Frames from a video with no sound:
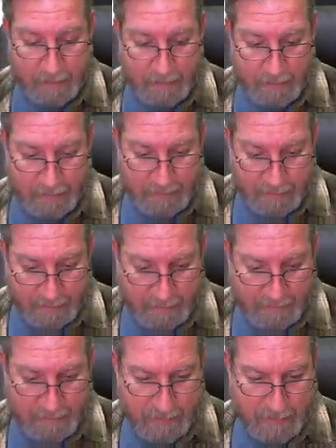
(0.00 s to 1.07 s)
like, who
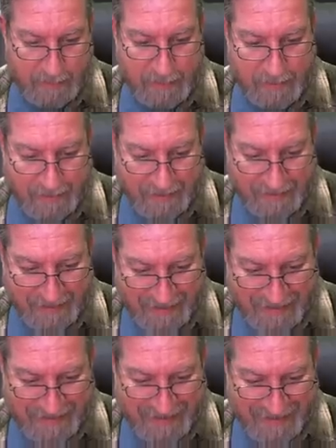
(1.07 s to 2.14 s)
is this guy?
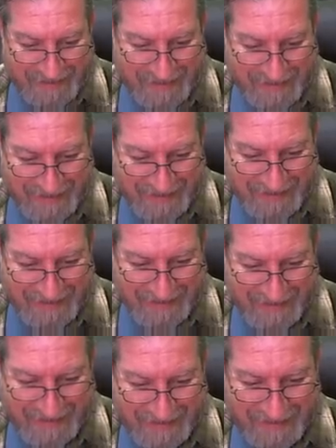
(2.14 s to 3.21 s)
this guy's a
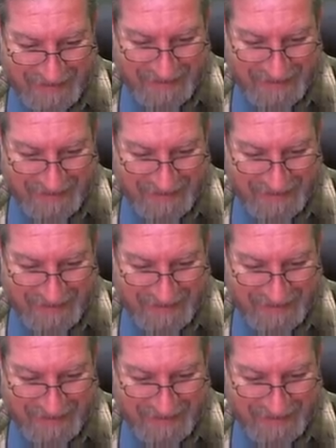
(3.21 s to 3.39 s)
psychopath.